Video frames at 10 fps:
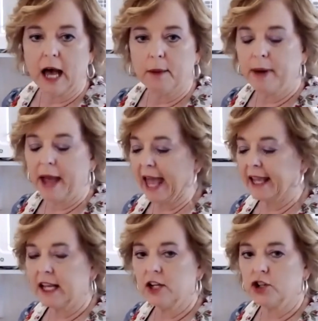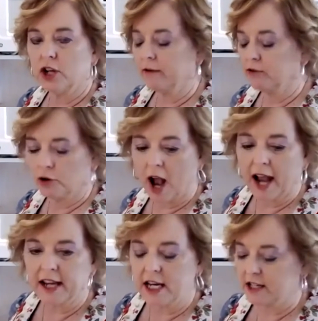a package of
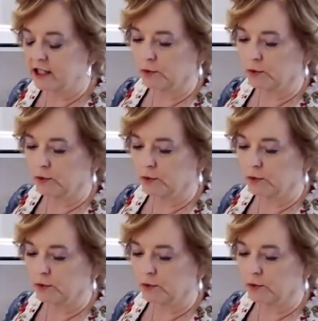dry yeast.